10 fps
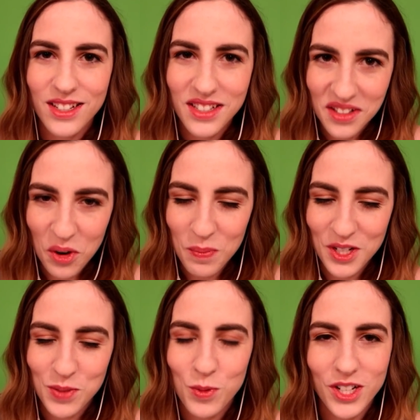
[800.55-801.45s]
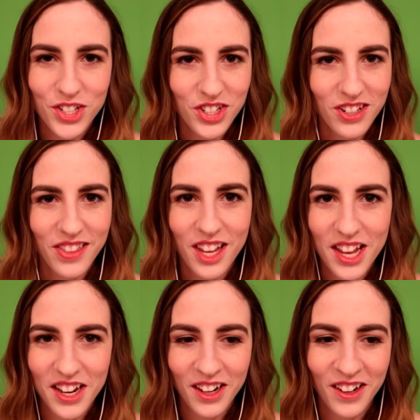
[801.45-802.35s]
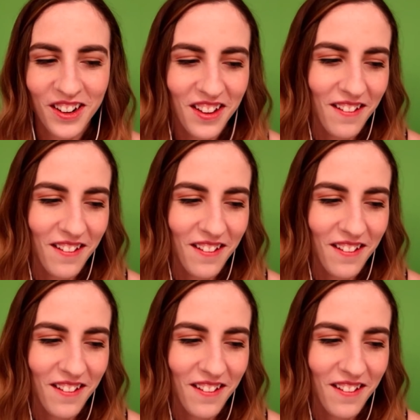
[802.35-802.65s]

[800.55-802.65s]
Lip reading: So much moisture in the air.